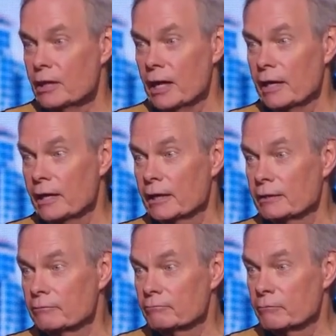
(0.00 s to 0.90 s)

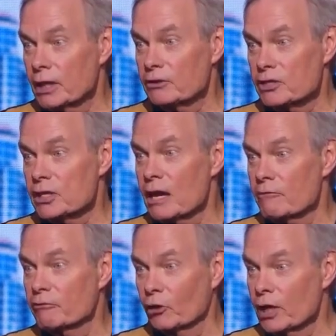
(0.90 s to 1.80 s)
and get
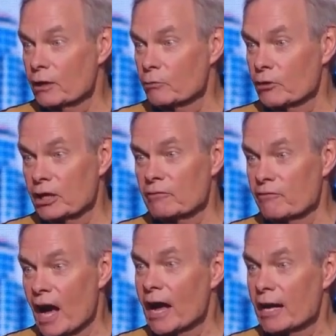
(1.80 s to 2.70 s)
set free, well, then
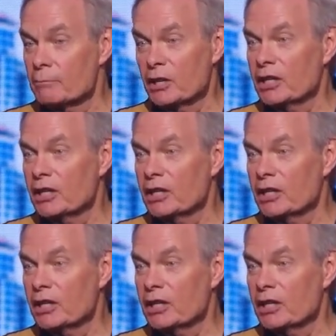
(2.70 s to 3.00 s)
fine.